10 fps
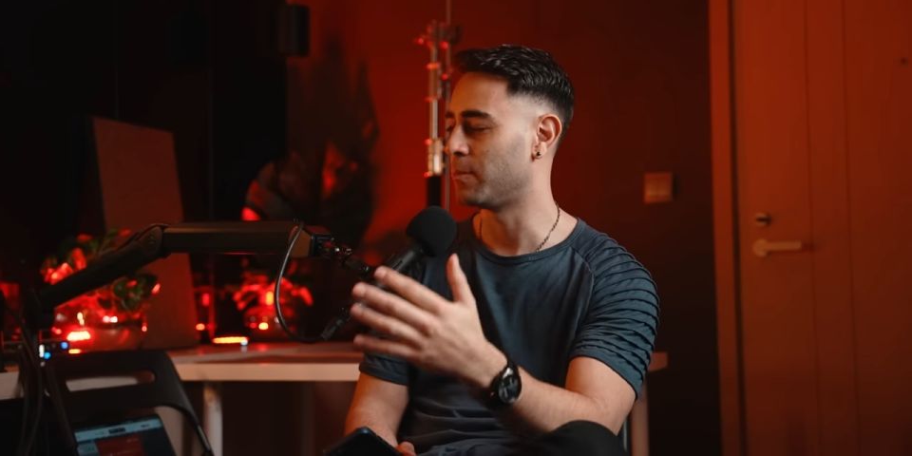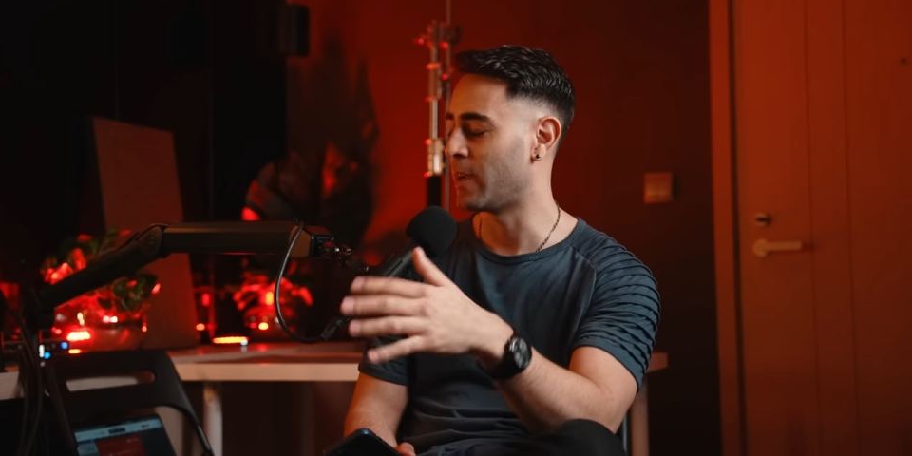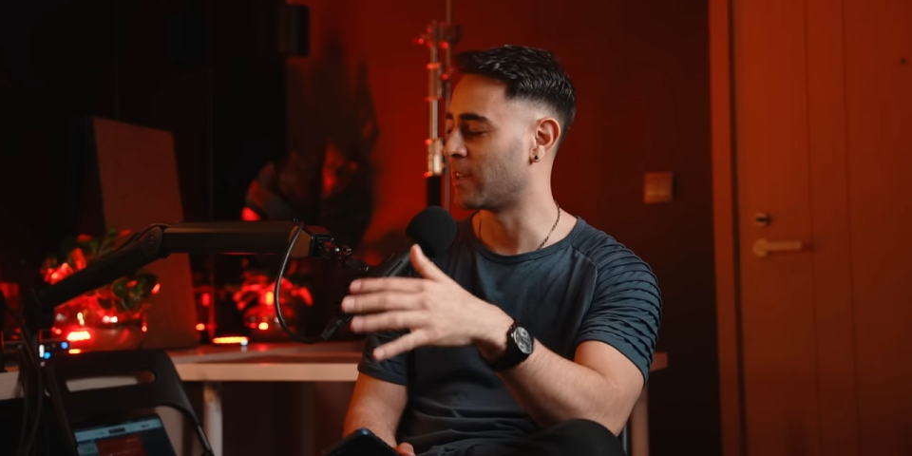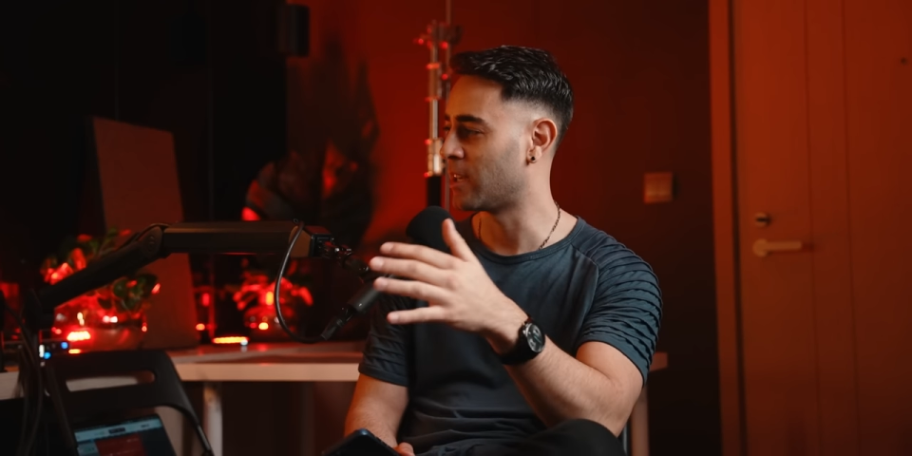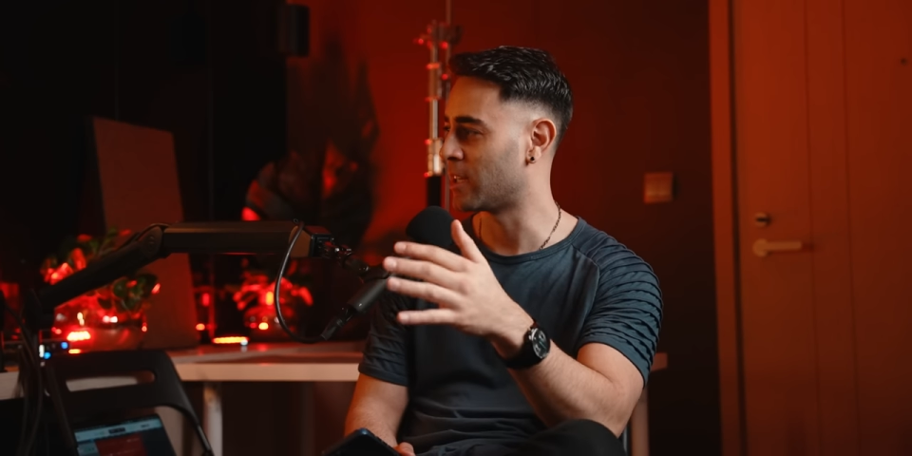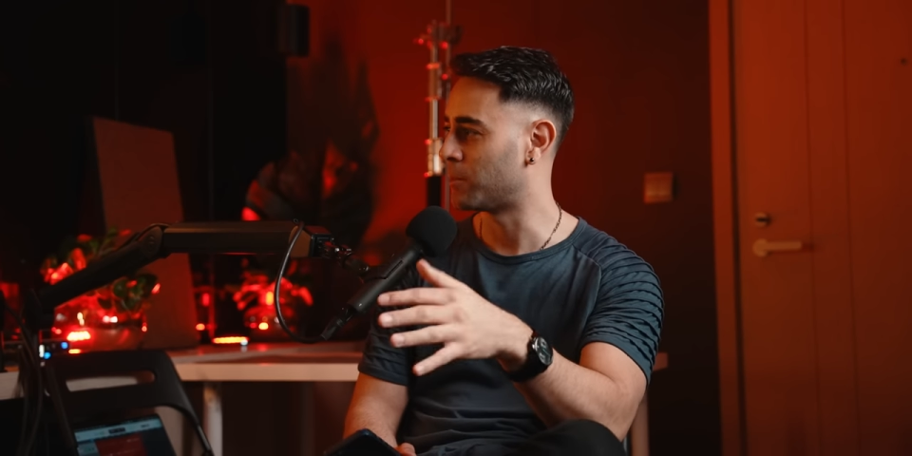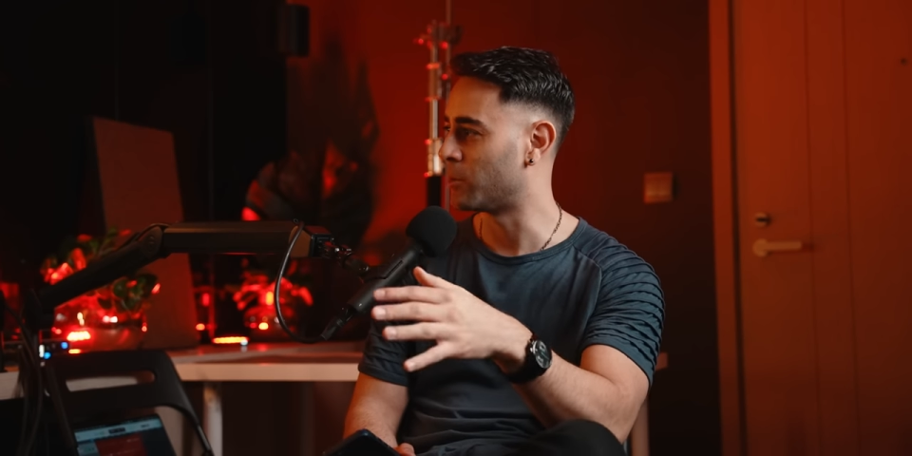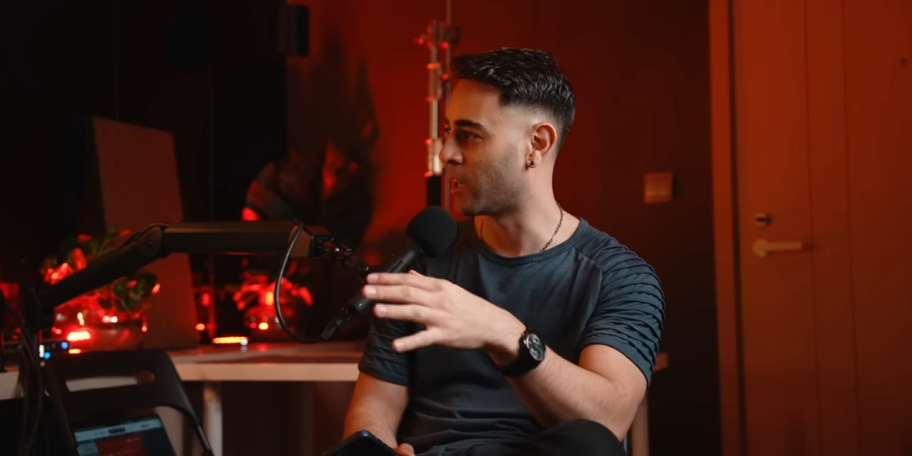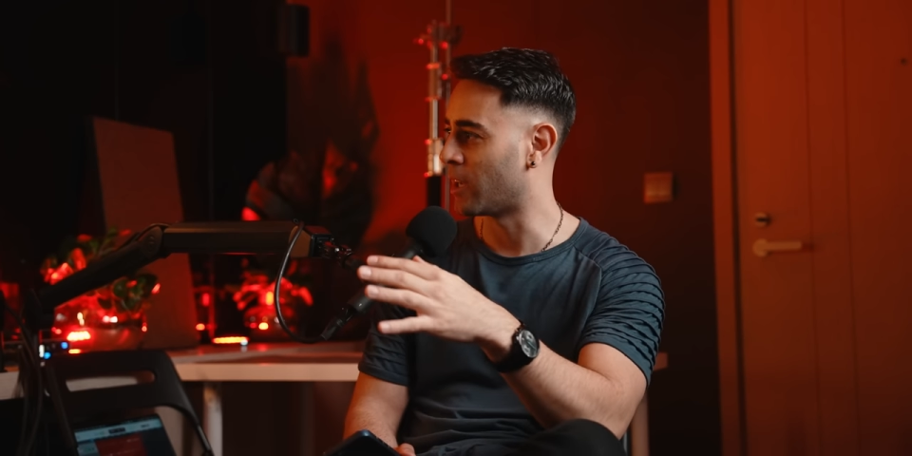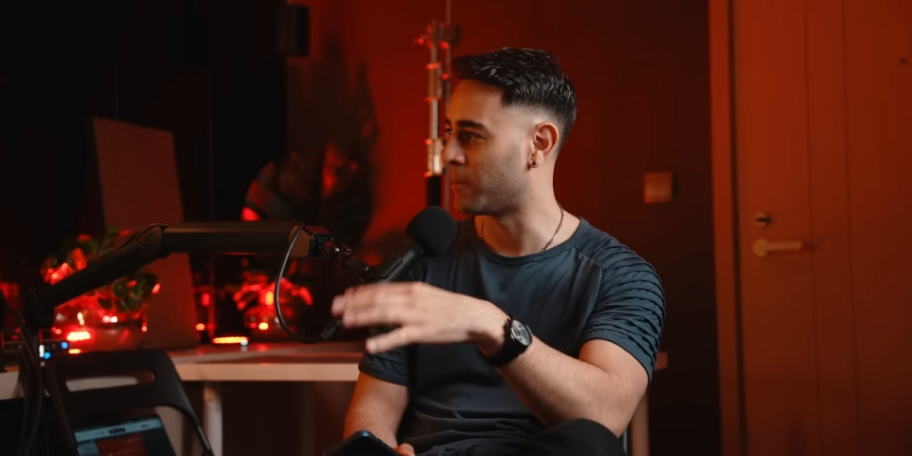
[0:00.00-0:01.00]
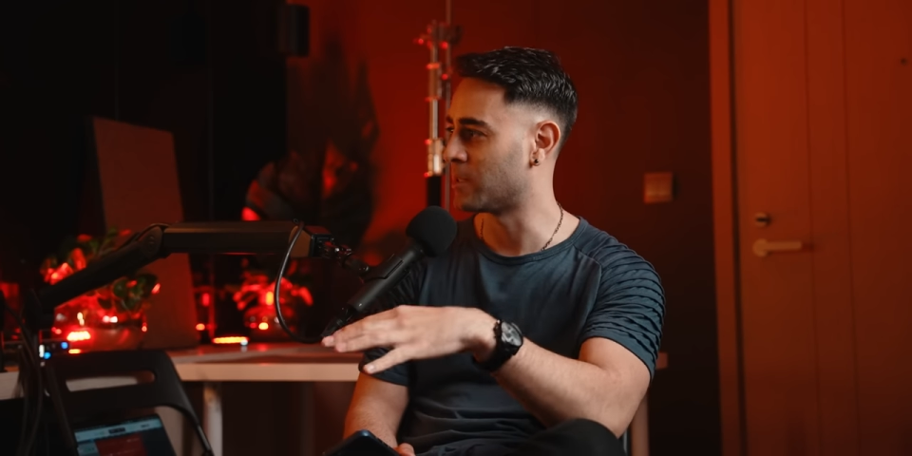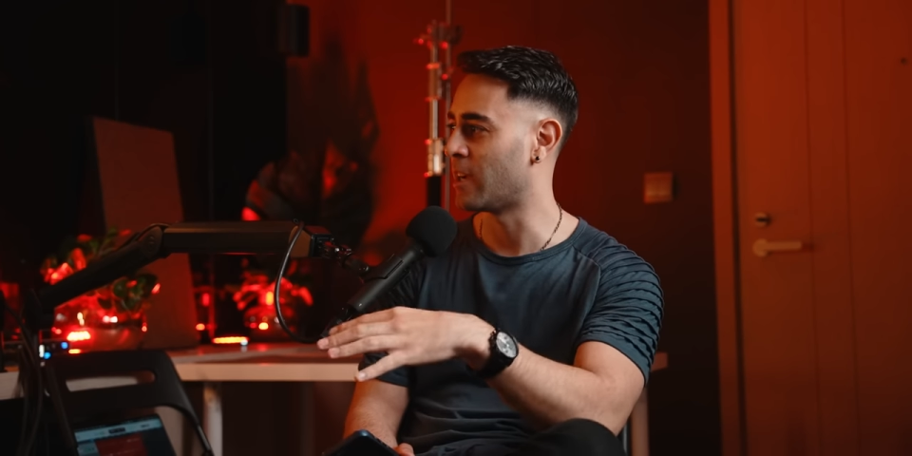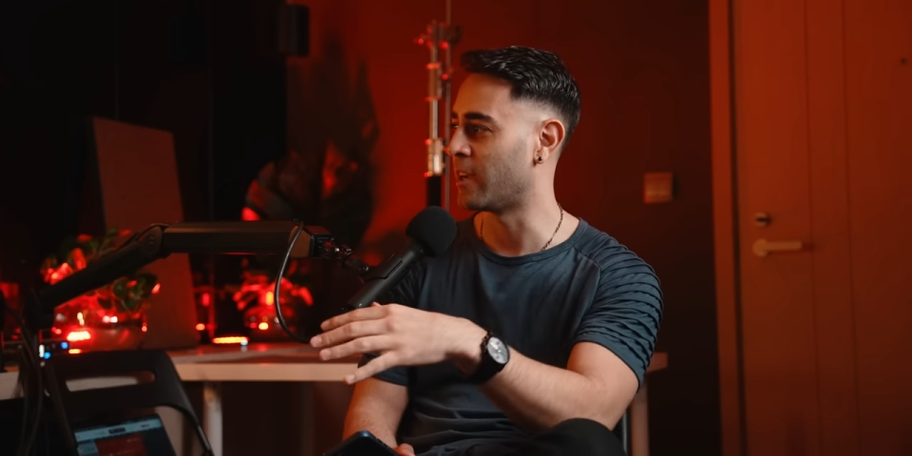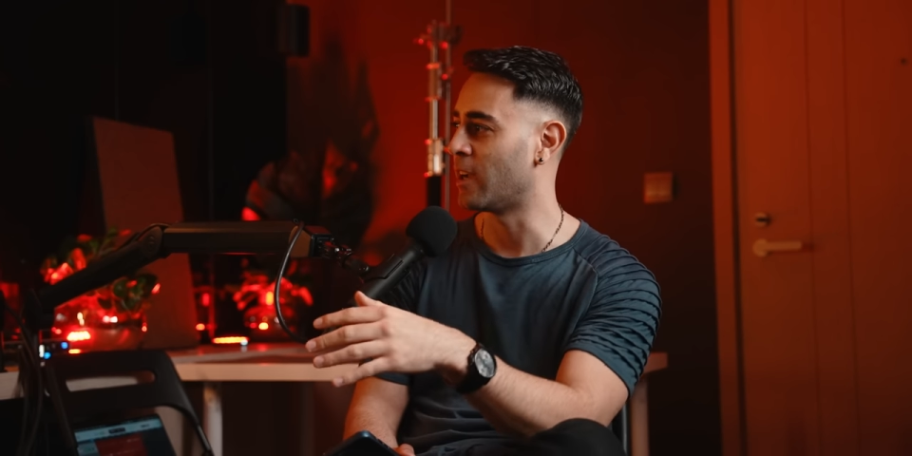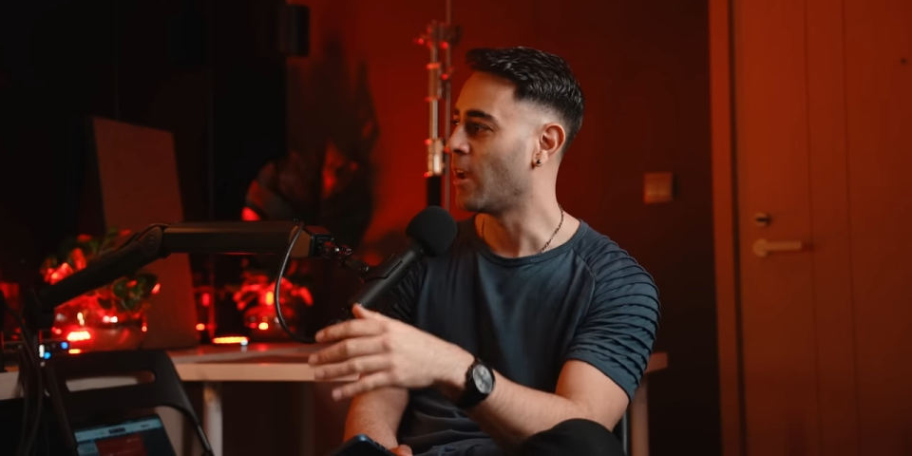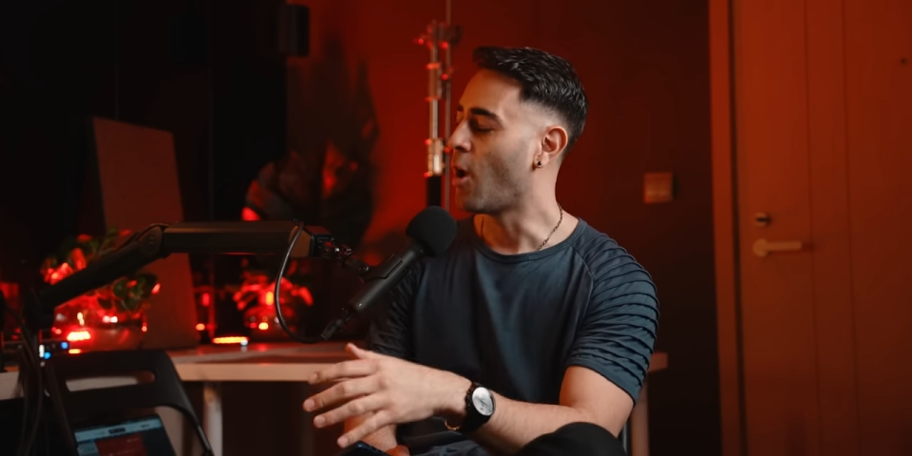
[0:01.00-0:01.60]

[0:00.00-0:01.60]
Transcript: Bangkok, Phuket, Pattaya.